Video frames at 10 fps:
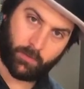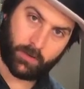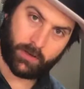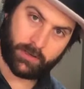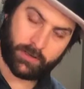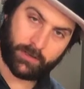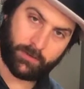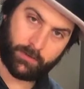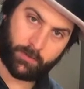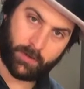1,
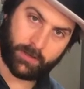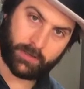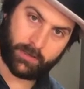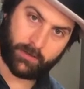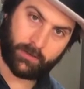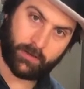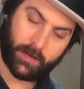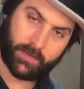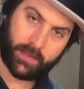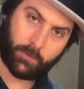2, 1, 2,
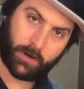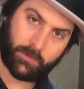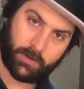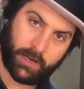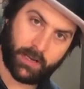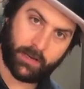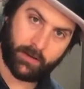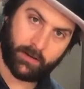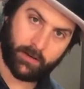and then wherever you need it,